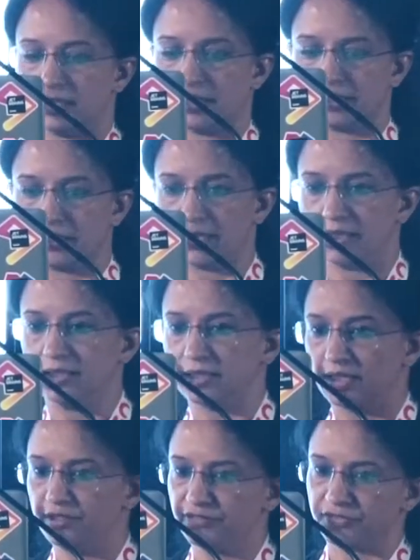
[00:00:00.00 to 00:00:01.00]
Again,
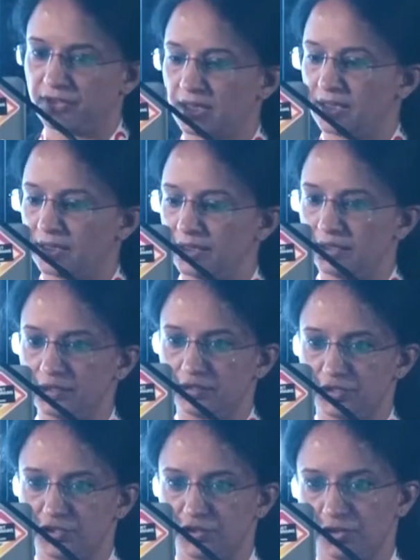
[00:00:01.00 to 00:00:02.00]
if I
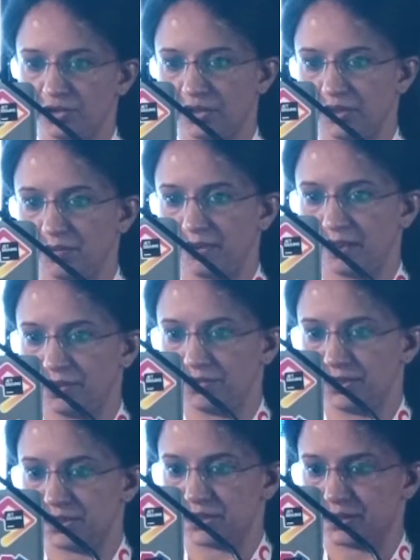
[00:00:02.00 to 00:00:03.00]
talk
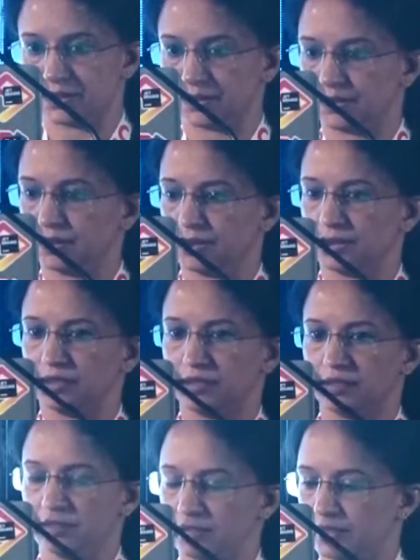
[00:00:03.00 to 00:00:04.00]
about,
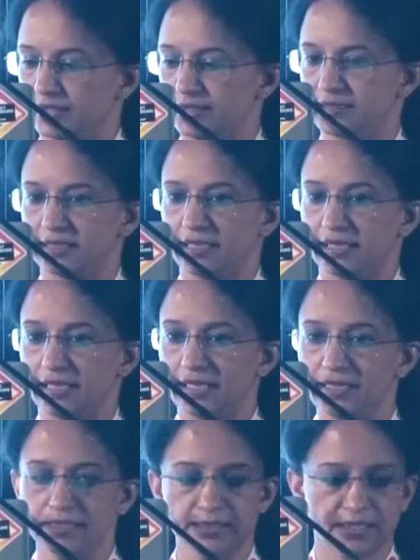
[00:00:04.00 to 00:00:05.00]
let's say,
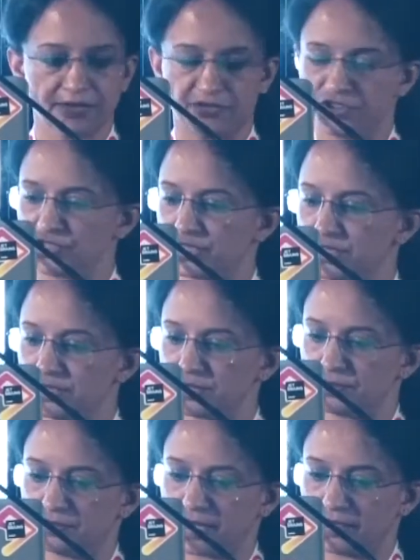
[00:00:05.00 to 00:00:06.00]
insufficient
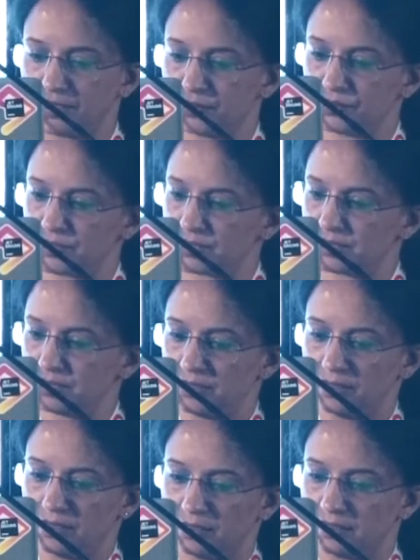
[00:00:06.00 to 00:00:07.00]
values,
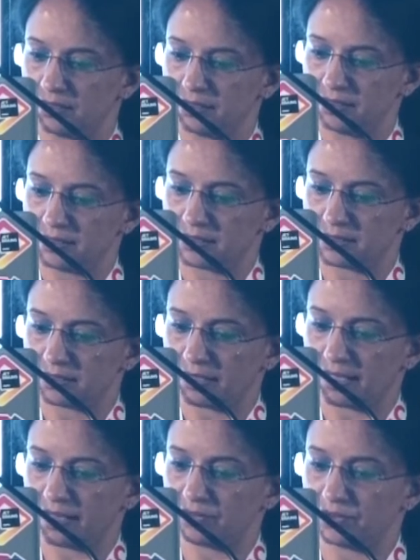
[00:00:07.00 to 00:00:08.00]
let's
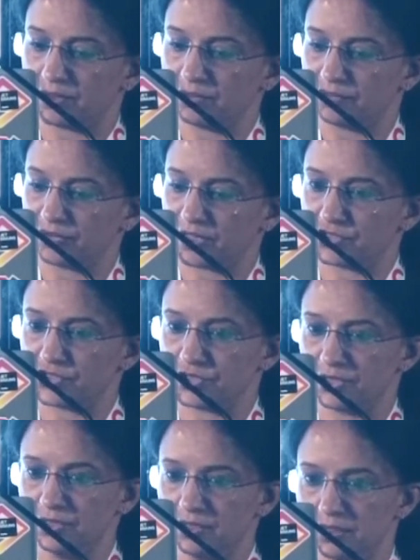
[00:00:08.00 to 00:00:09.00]
have a
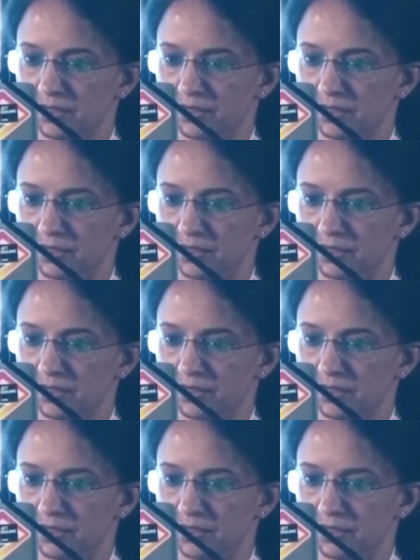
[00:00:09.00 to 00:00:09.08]
function,